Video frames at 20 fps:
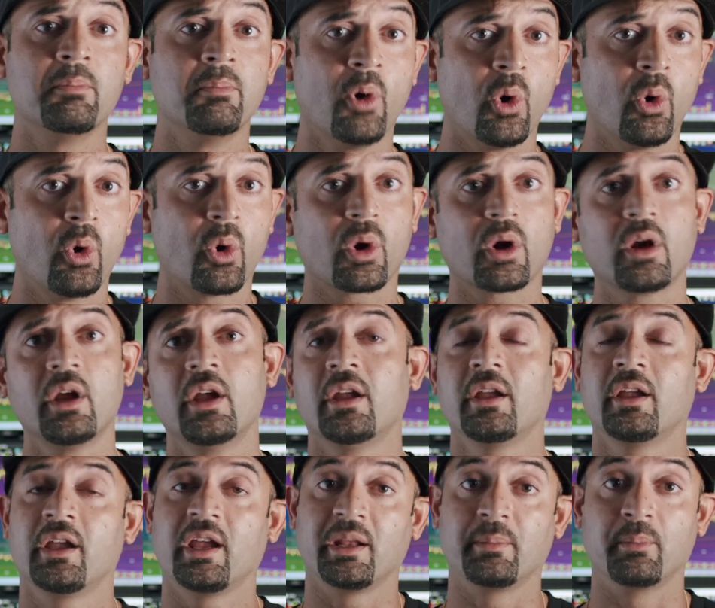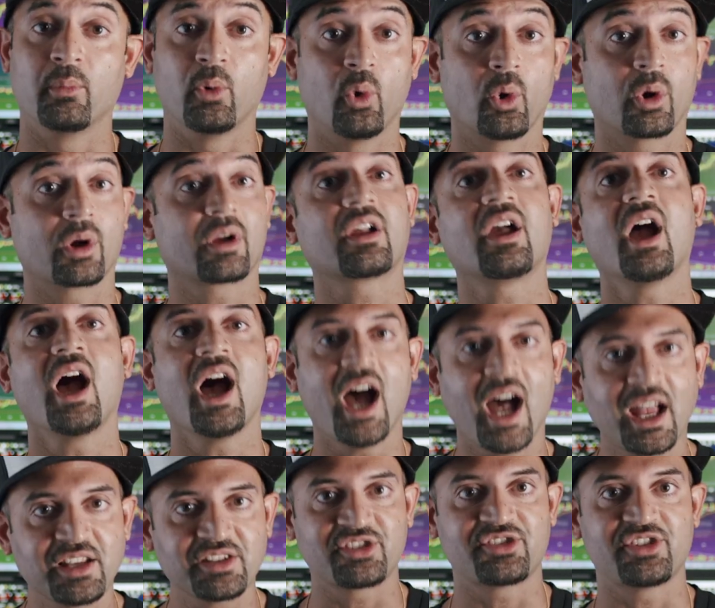more and more
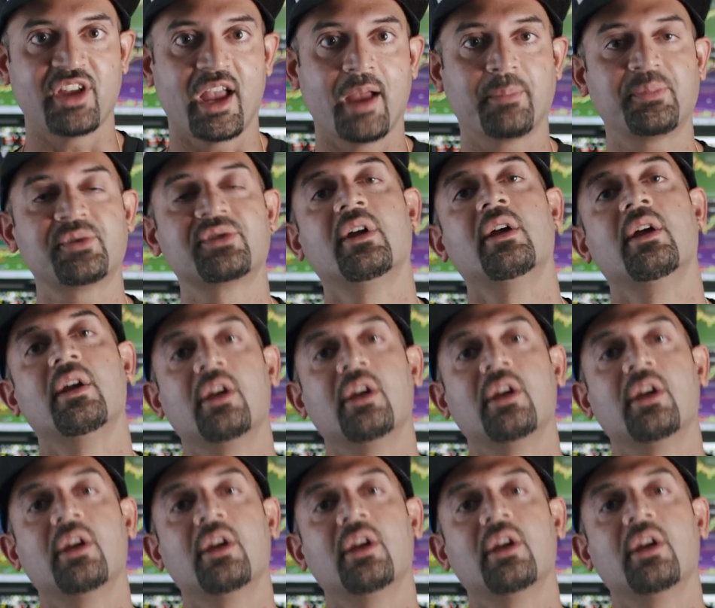concepts,